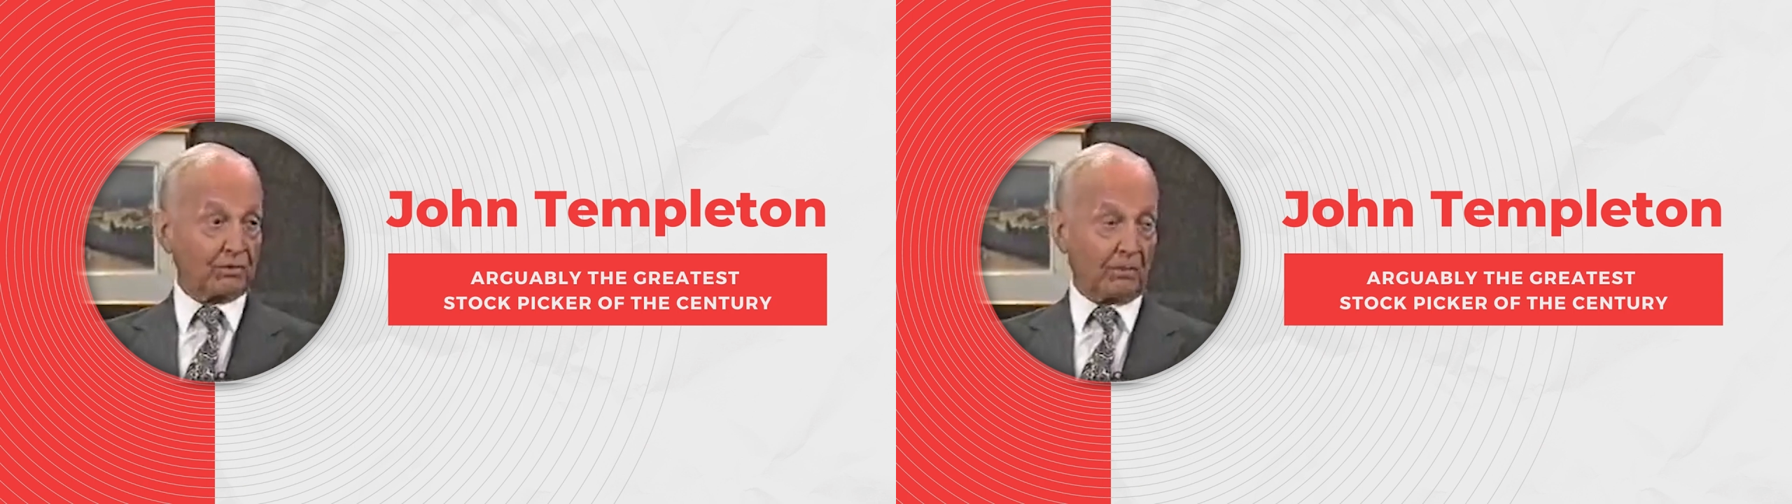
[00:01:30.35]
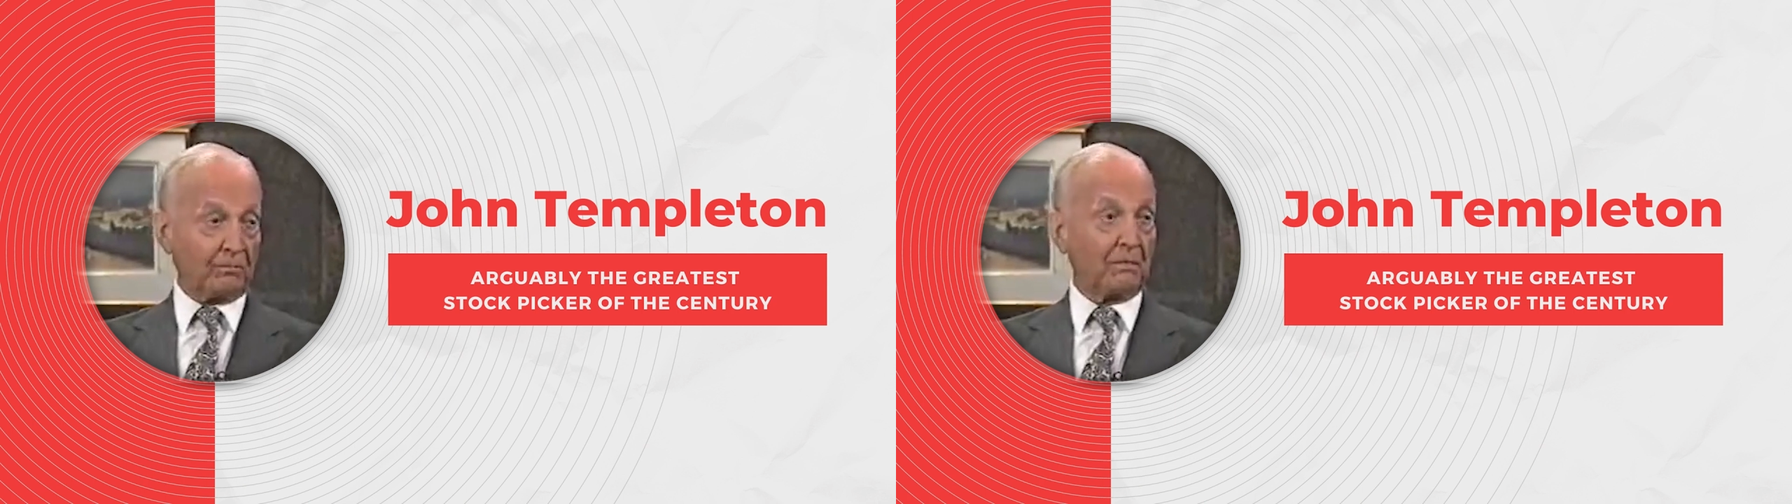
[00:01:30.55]

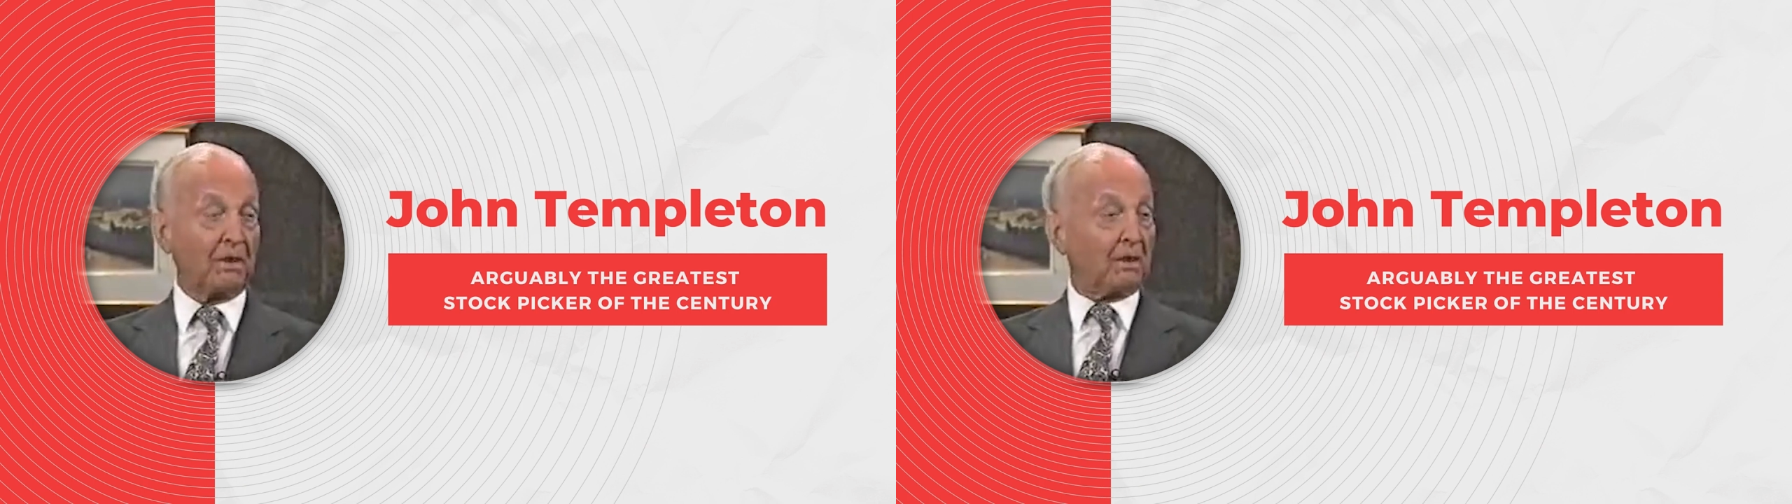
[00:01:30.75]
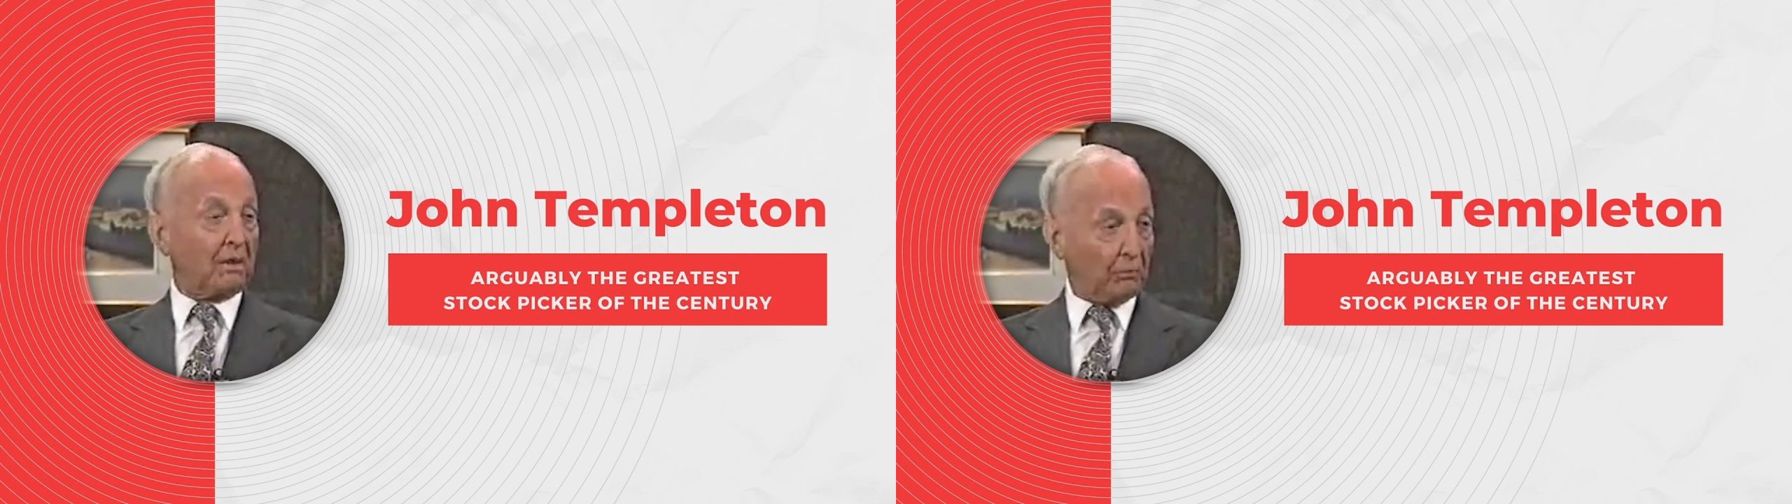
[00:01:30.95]
of them
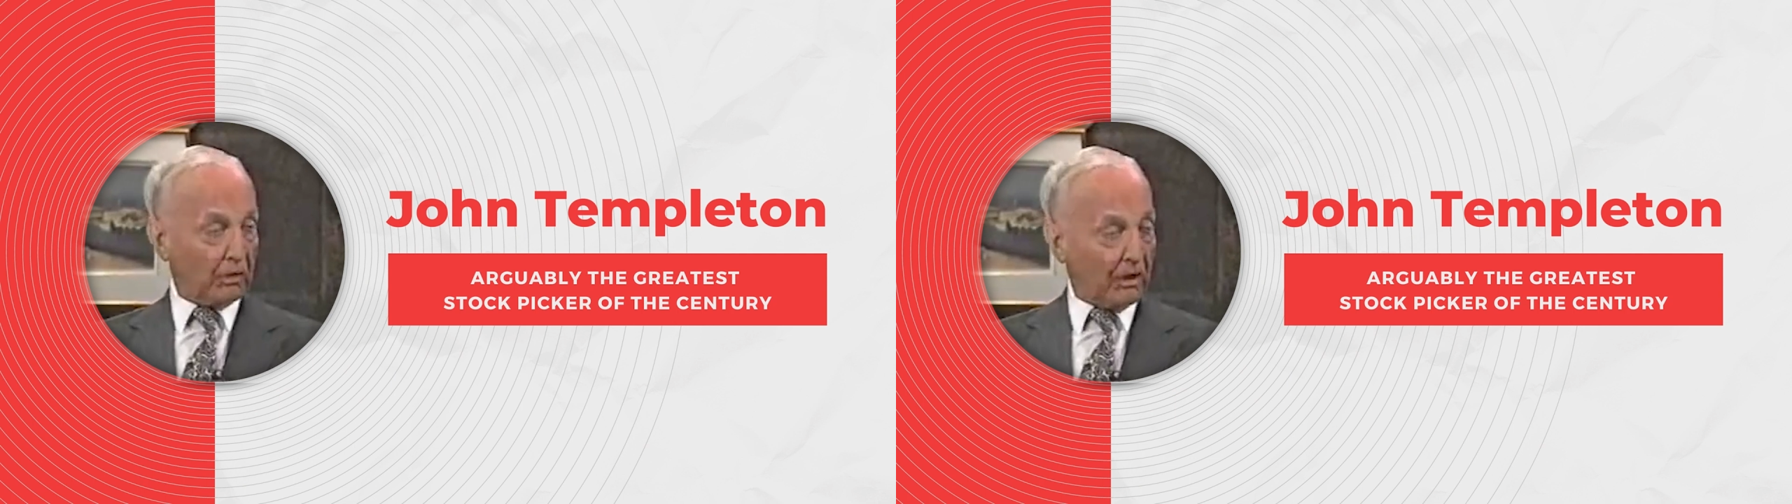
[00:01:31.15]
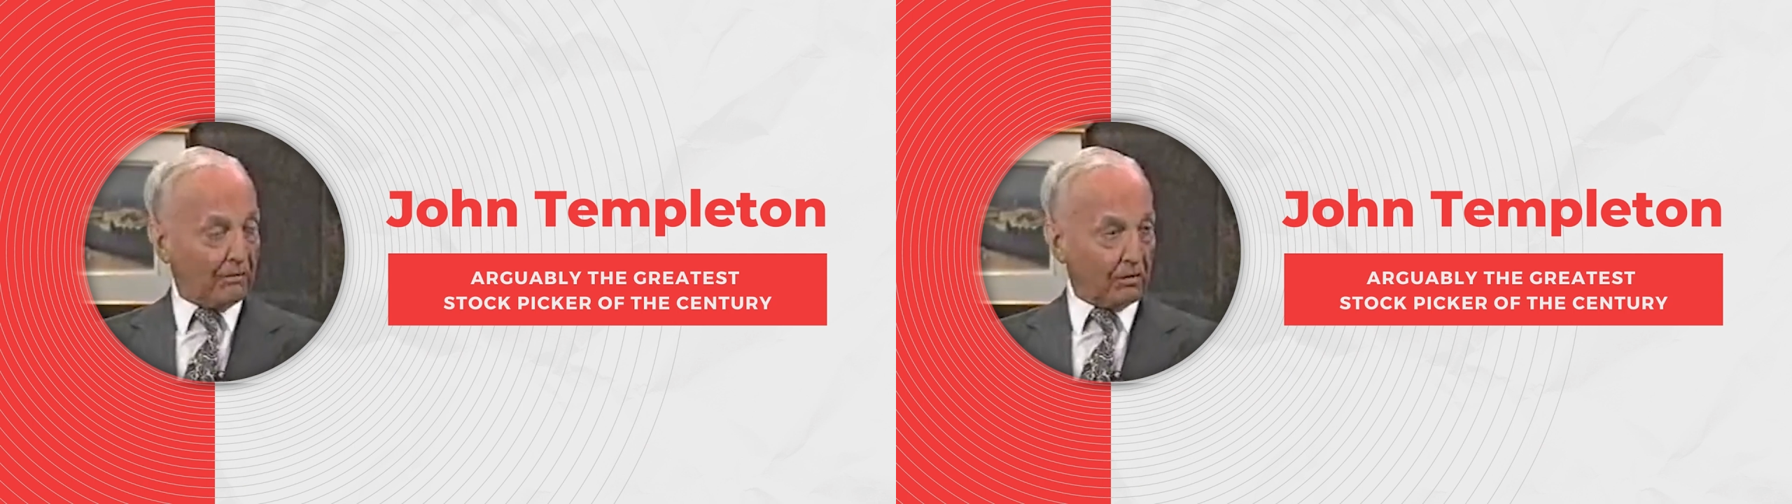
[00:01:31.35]

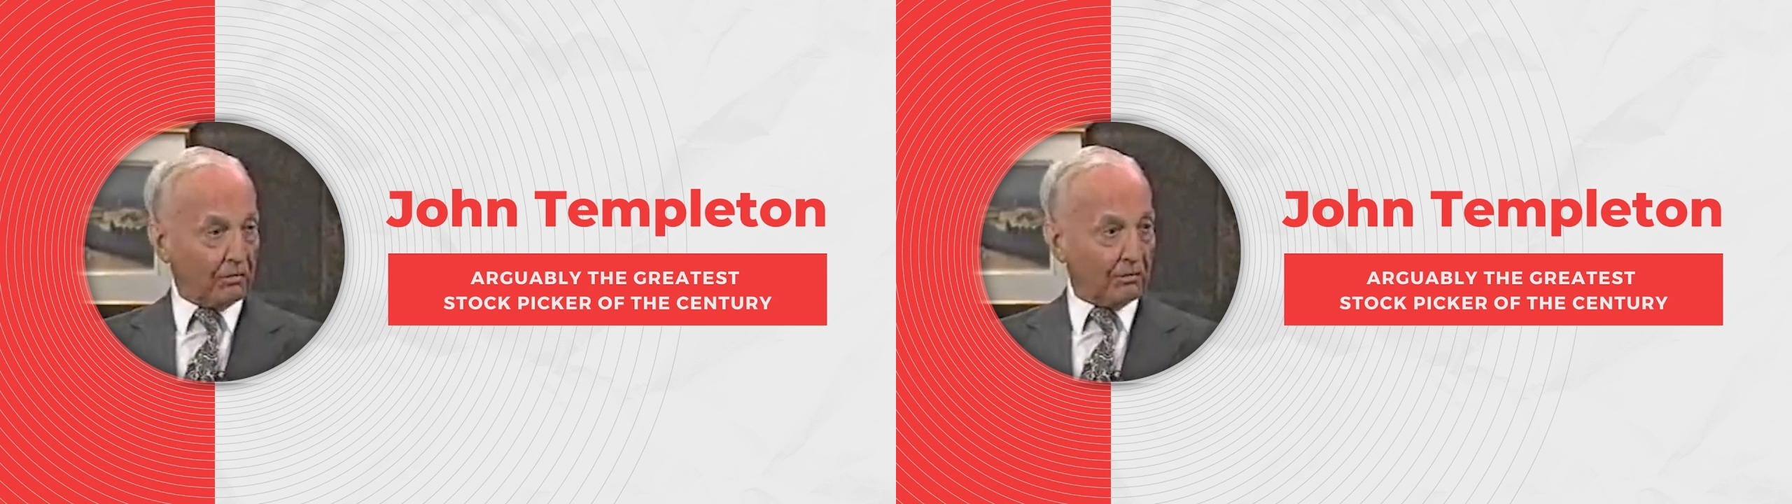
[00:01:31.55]
recover.